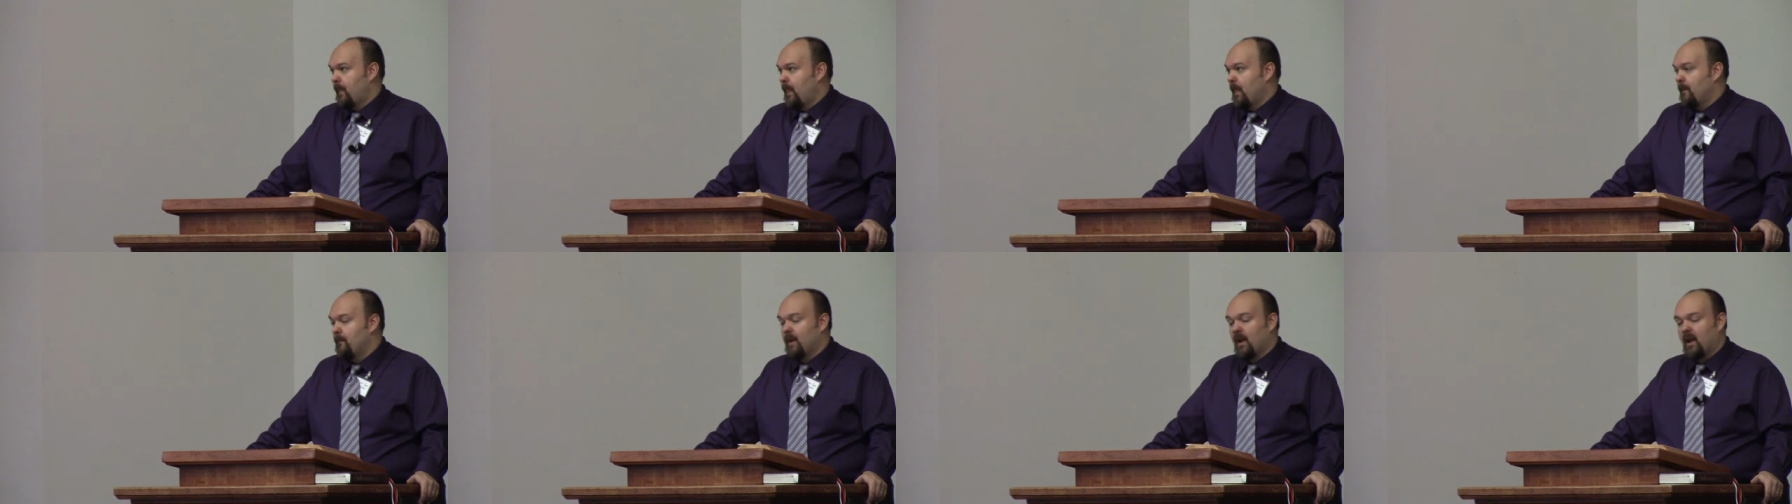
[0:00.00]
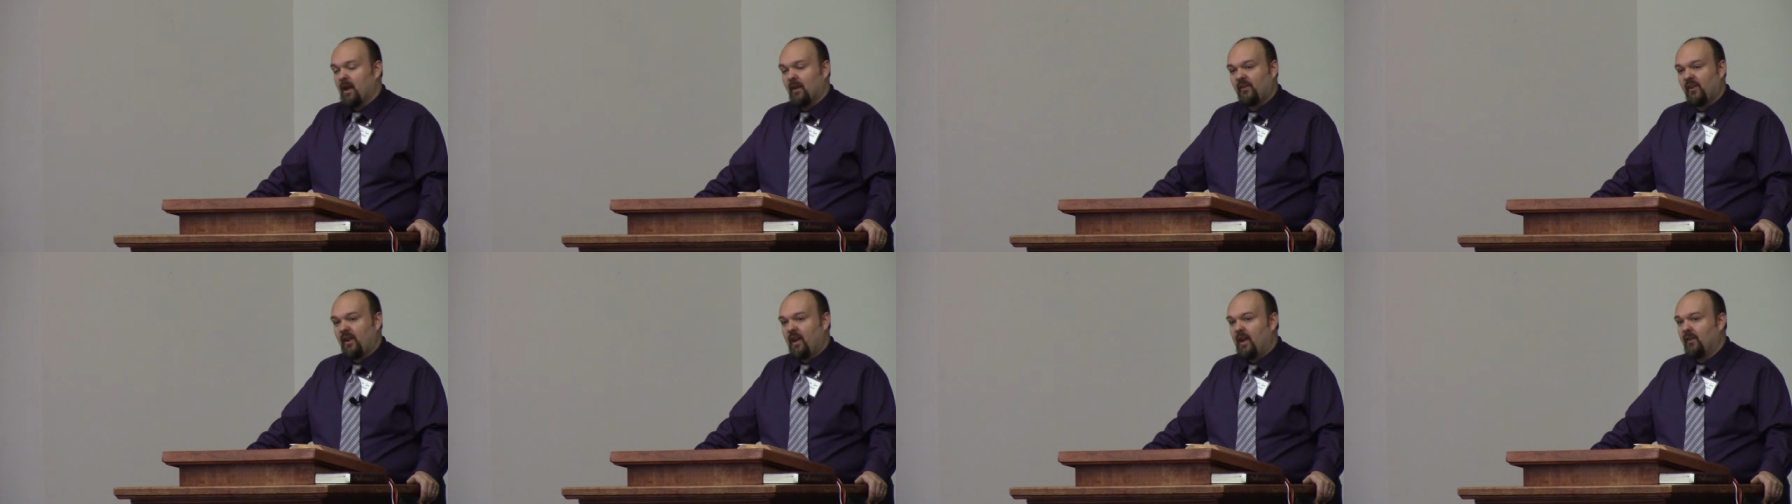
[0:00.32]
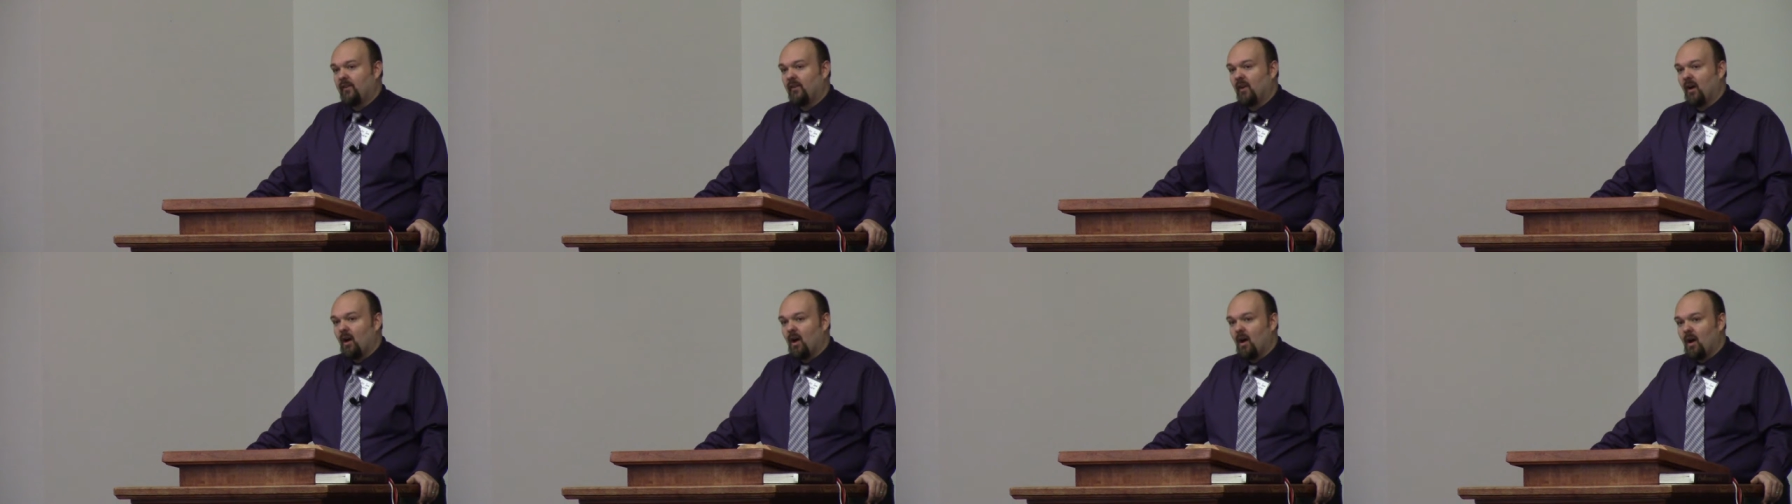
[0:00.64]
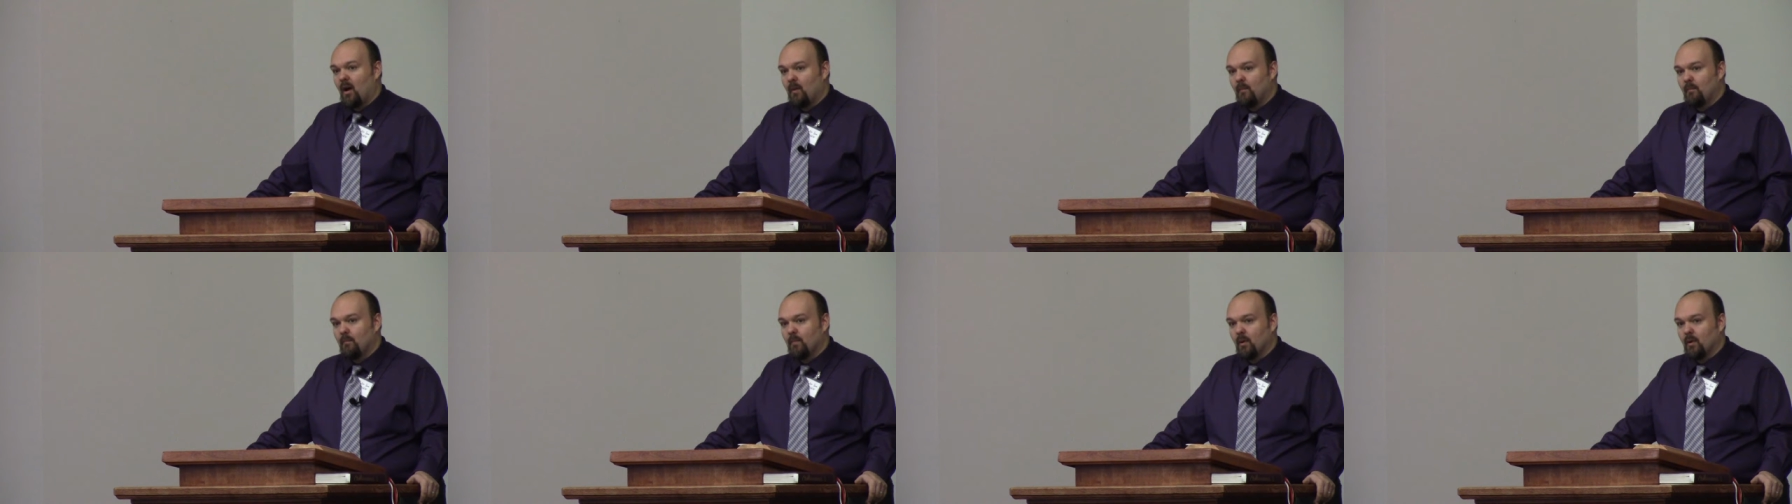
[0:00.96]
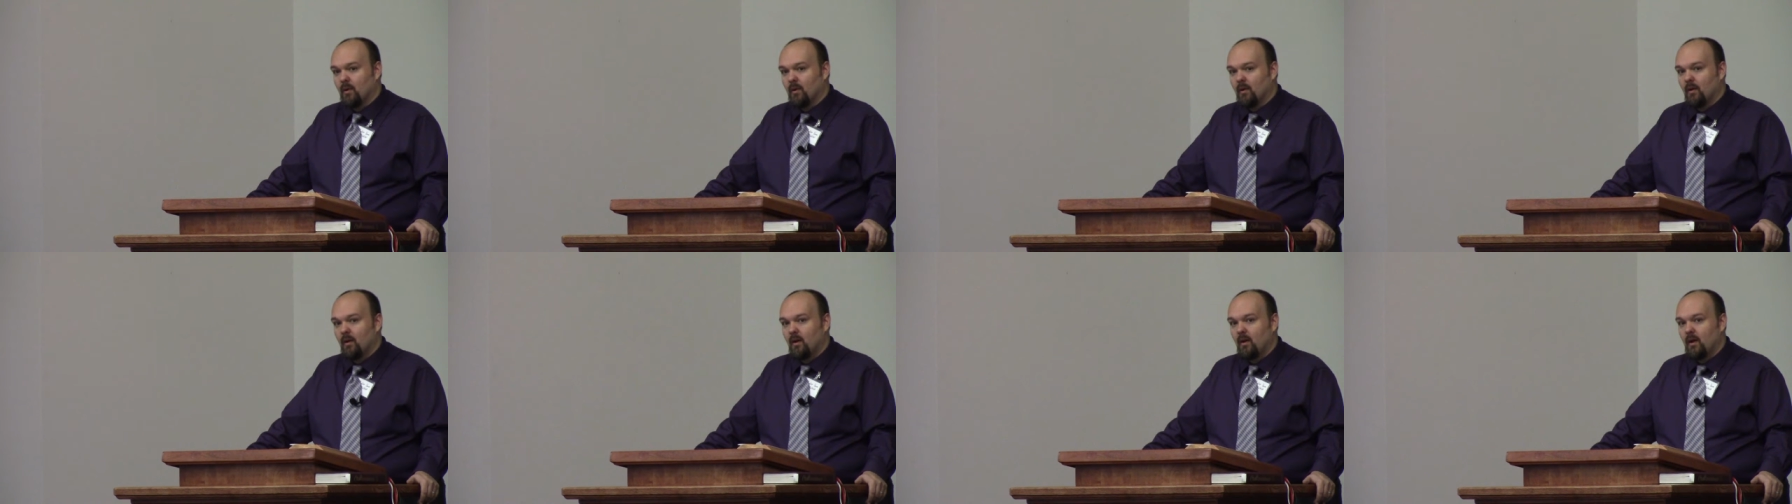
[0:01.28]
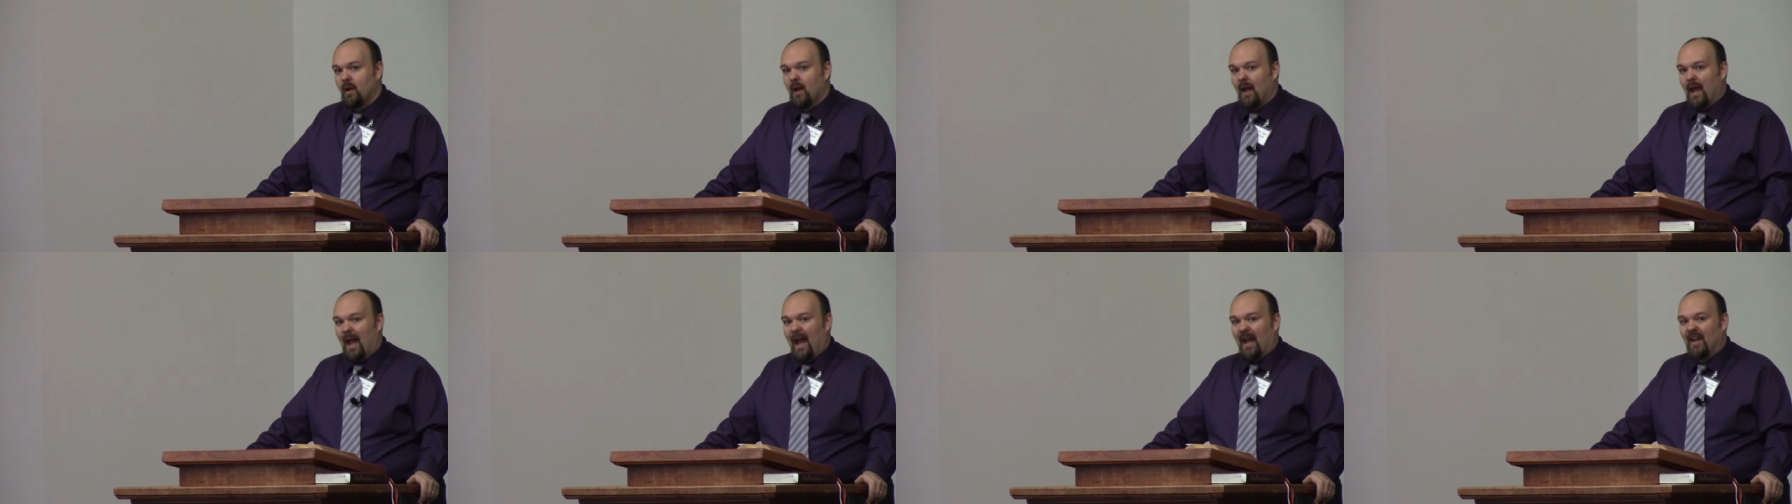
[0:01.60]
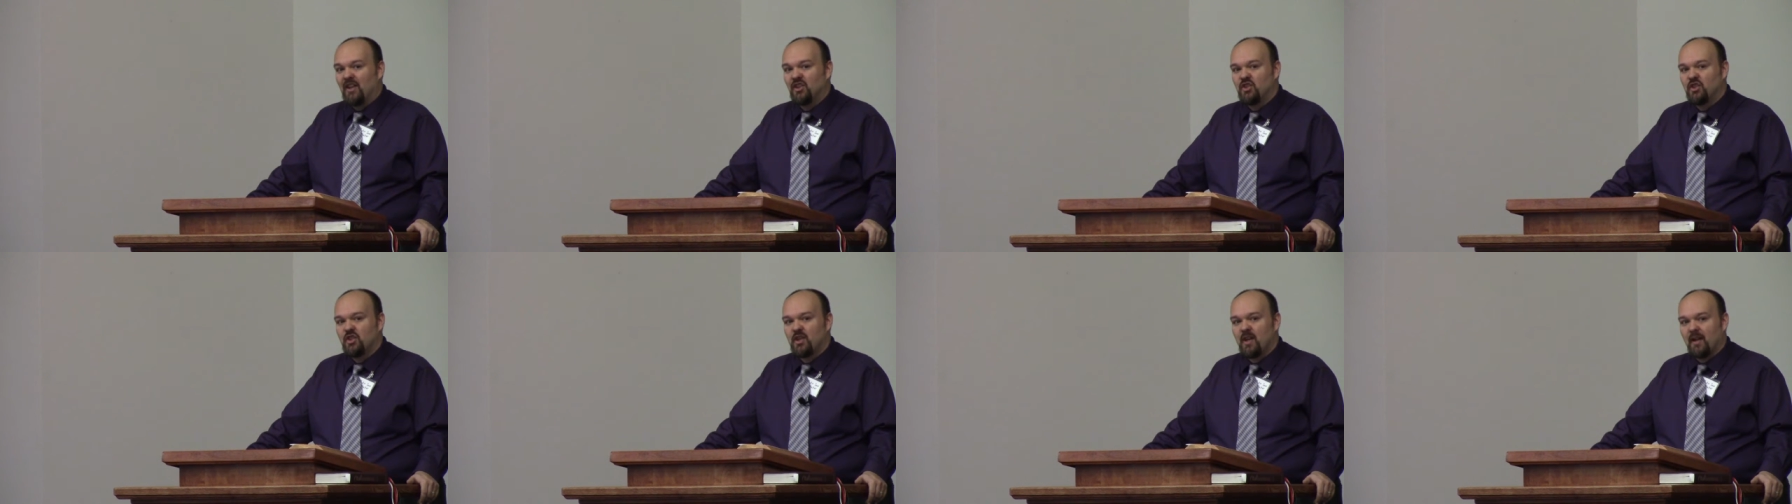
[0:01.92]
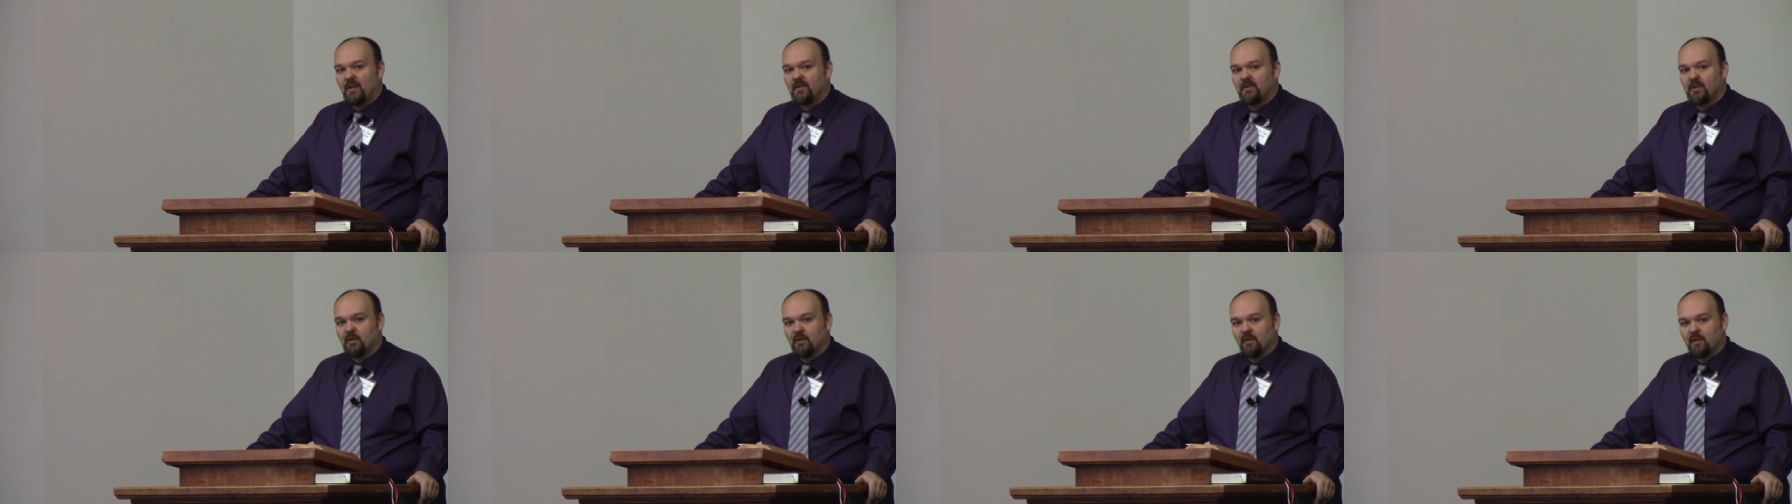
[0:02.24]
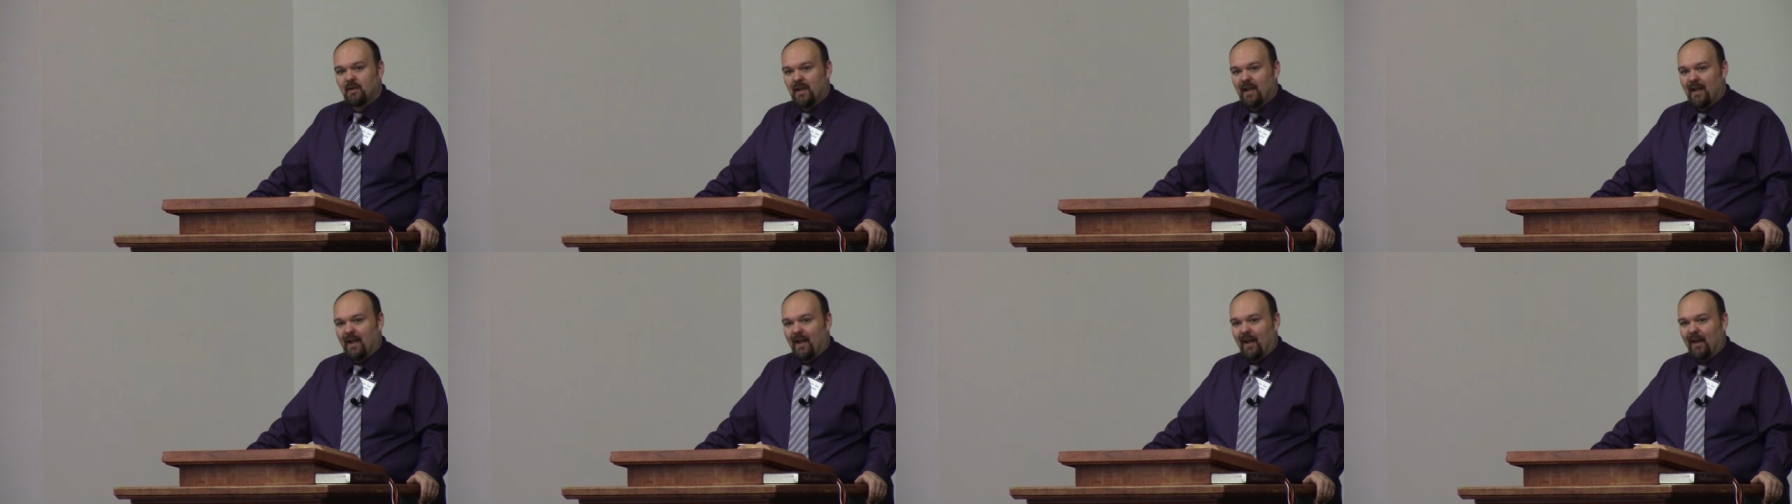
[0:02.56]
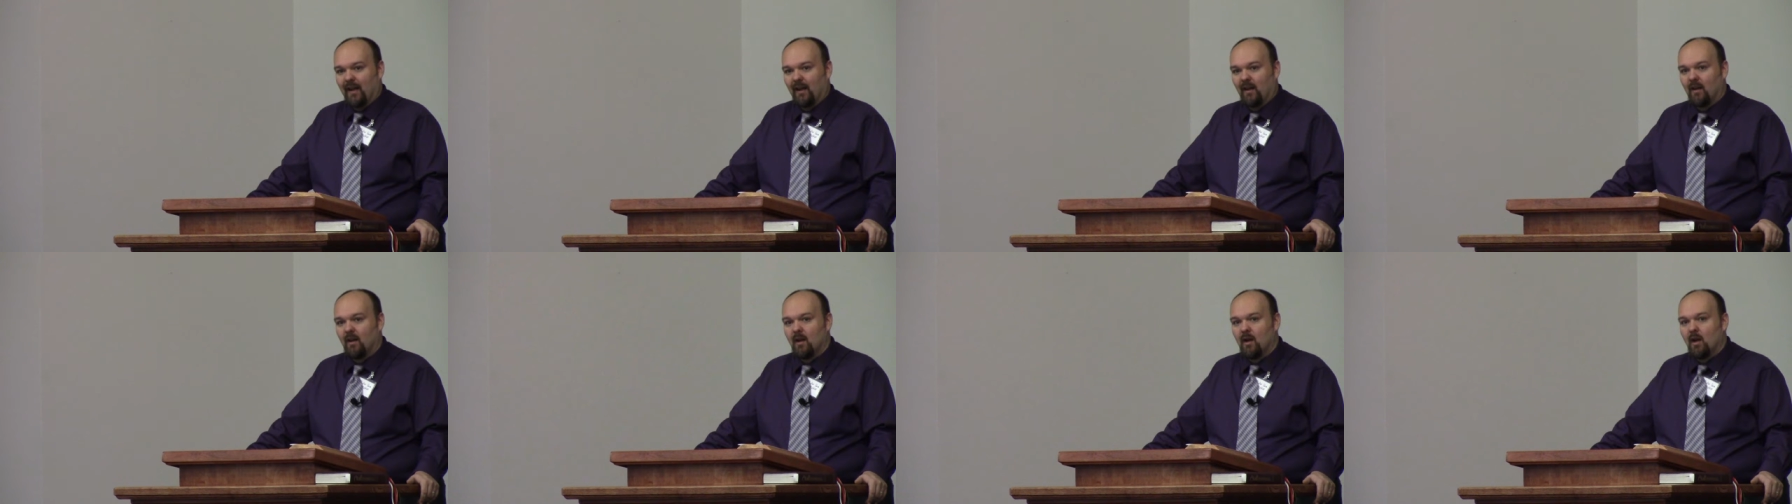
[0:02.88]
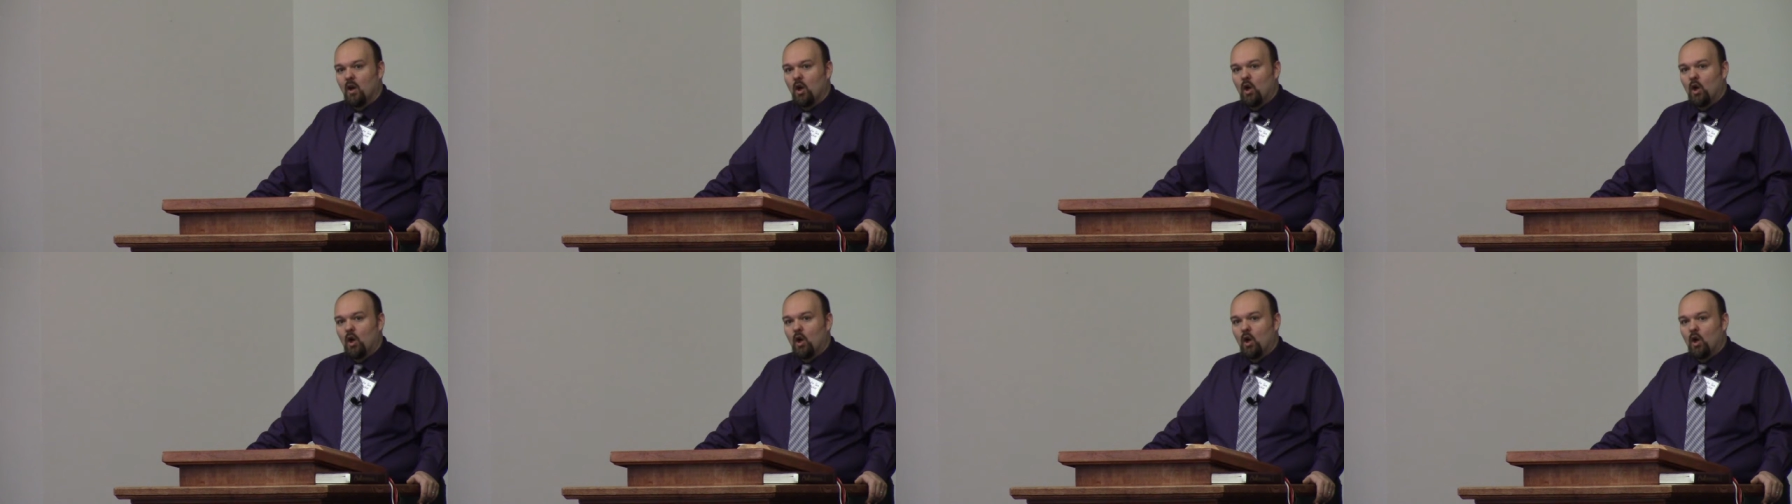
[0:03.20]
Because he is a humble and gentle king